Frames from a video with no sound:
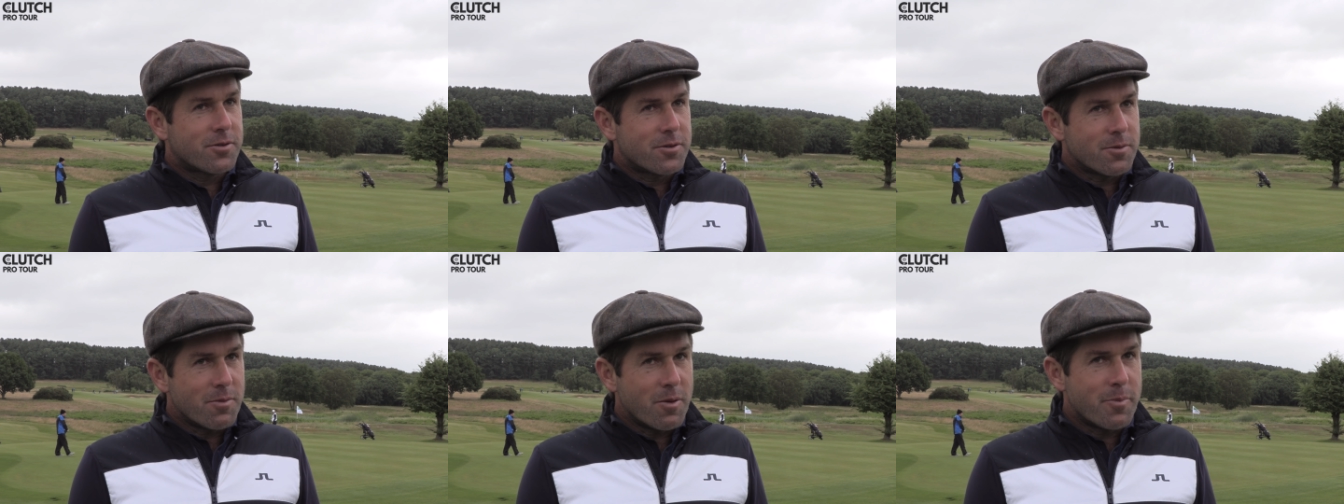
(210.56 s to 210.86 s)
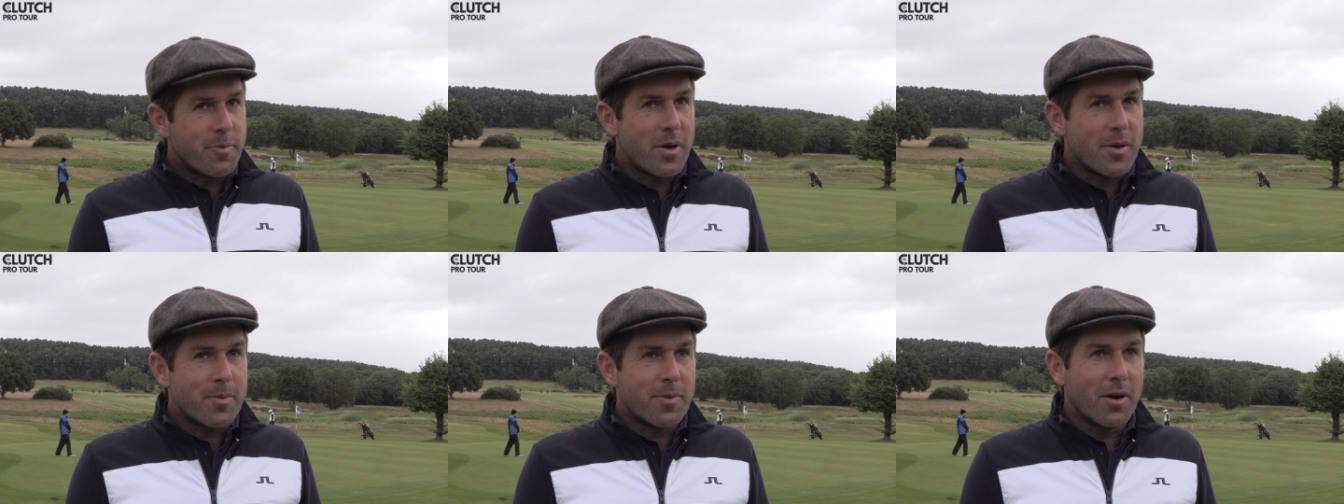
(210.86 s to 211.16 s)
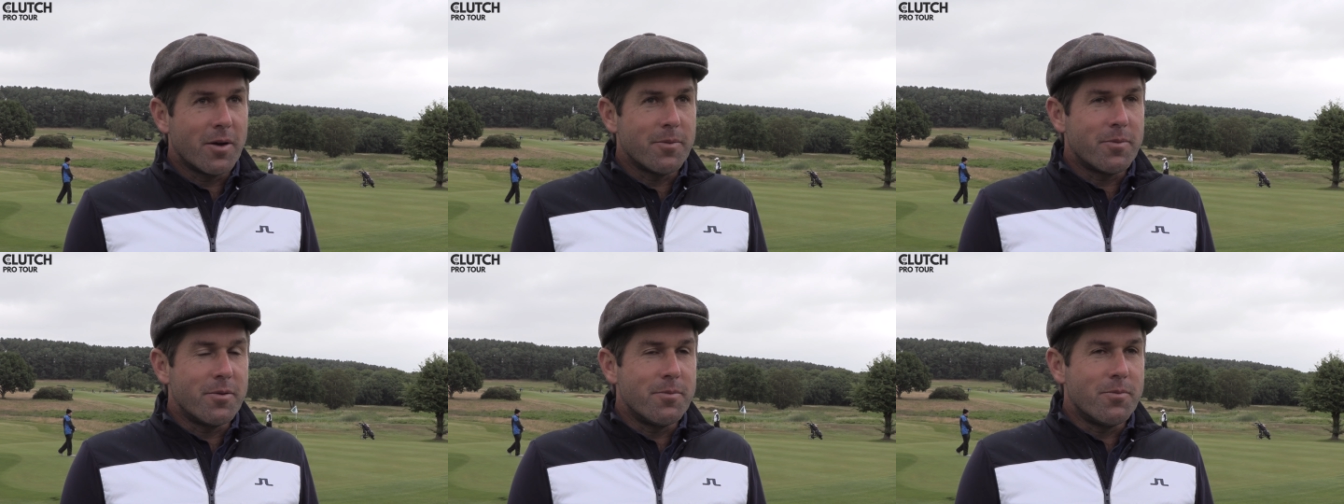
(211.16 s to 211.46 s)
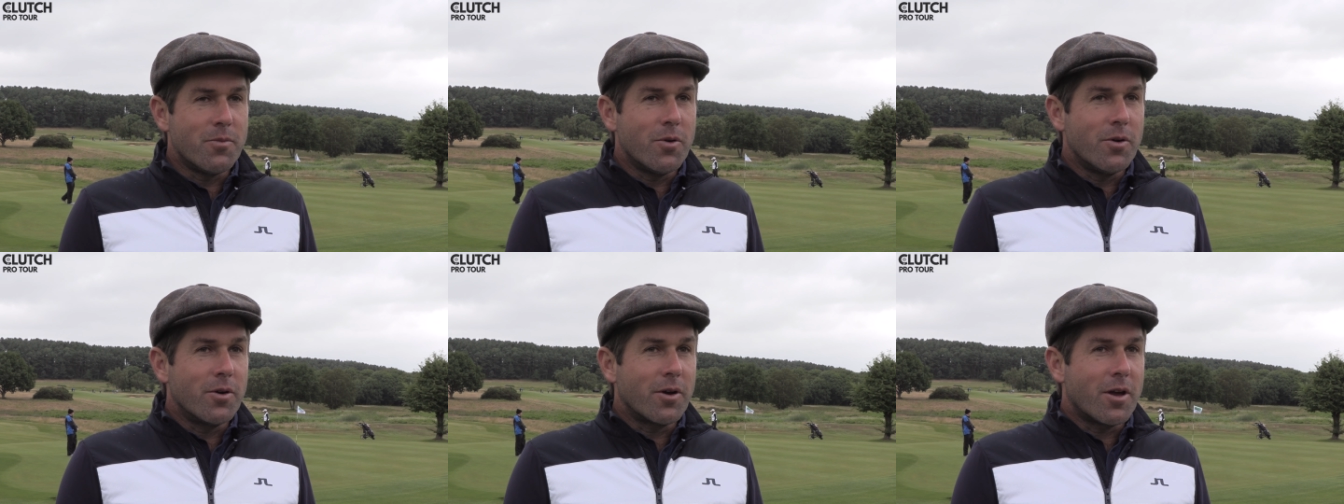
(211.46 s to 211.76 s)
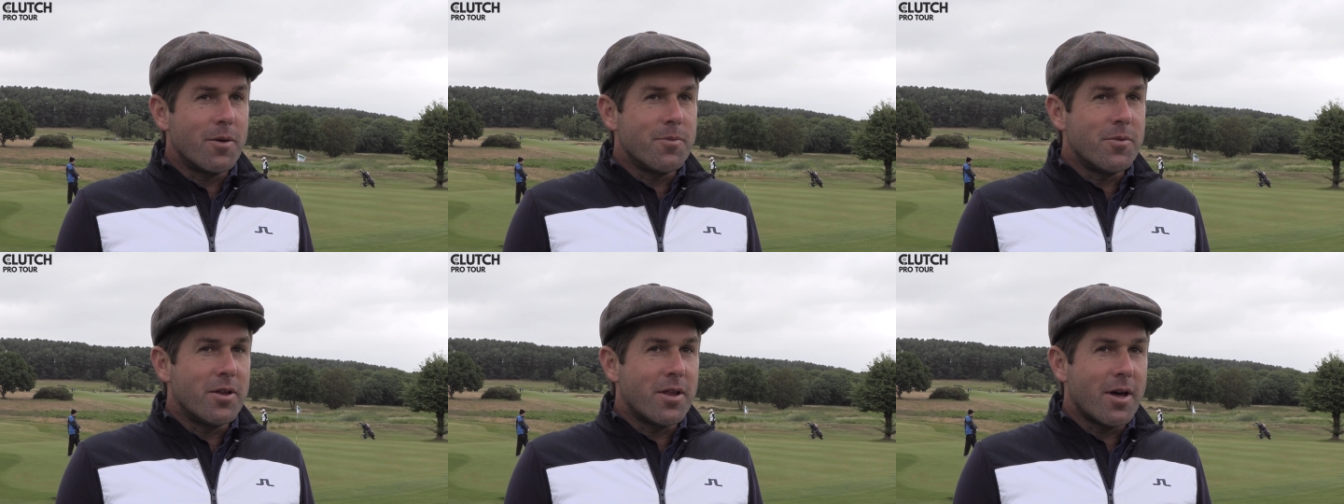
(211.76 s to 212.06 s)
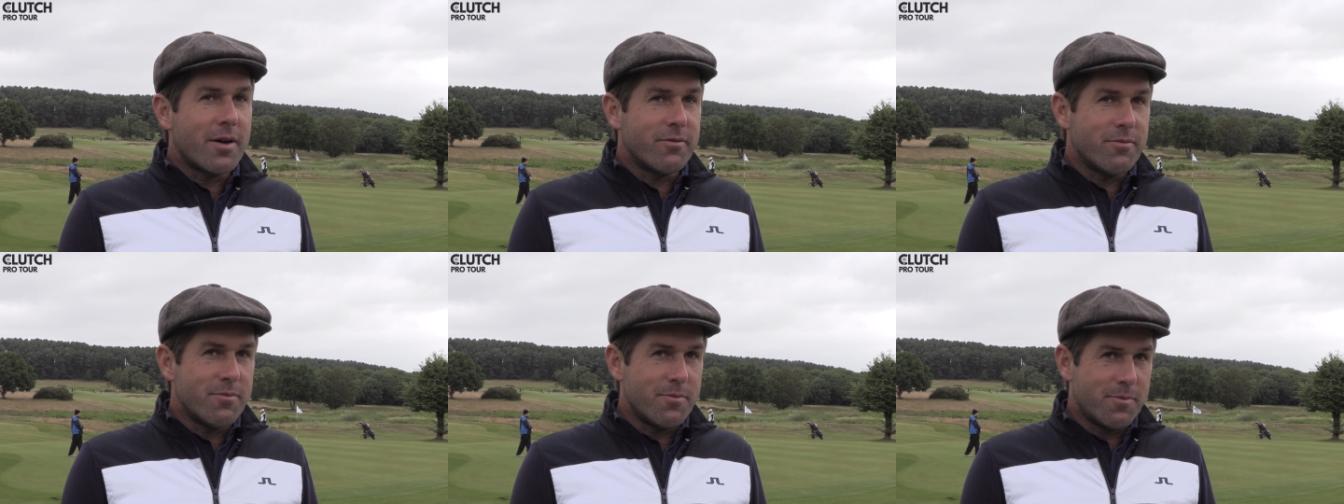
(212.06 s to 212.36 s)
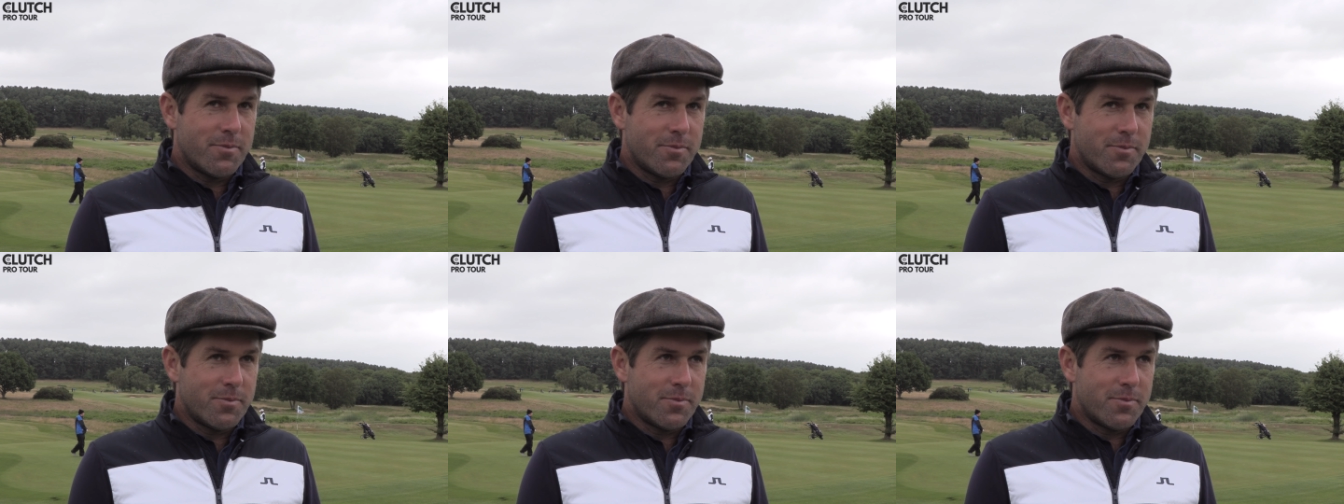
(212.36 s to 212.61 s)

Some of the people I've been working with haven't